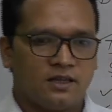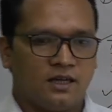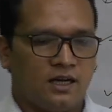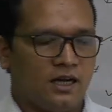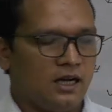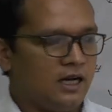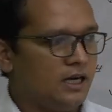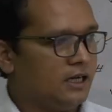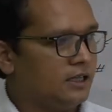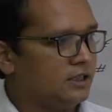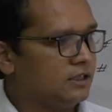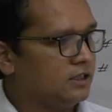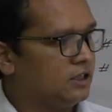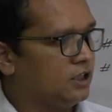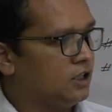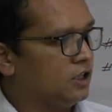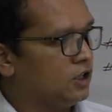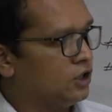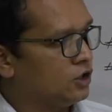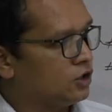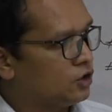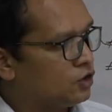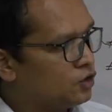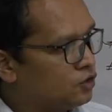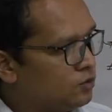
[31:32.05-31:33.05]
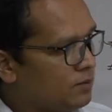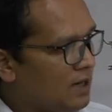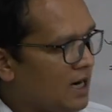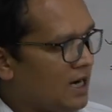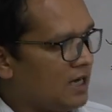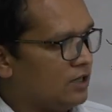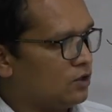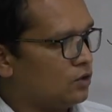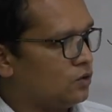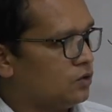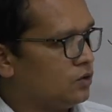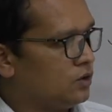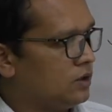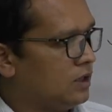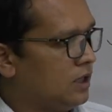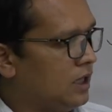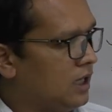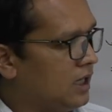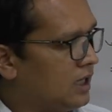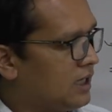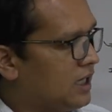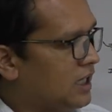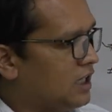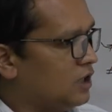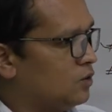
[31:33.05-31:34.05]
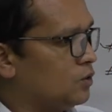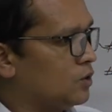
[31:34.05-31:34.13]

and tomorrow again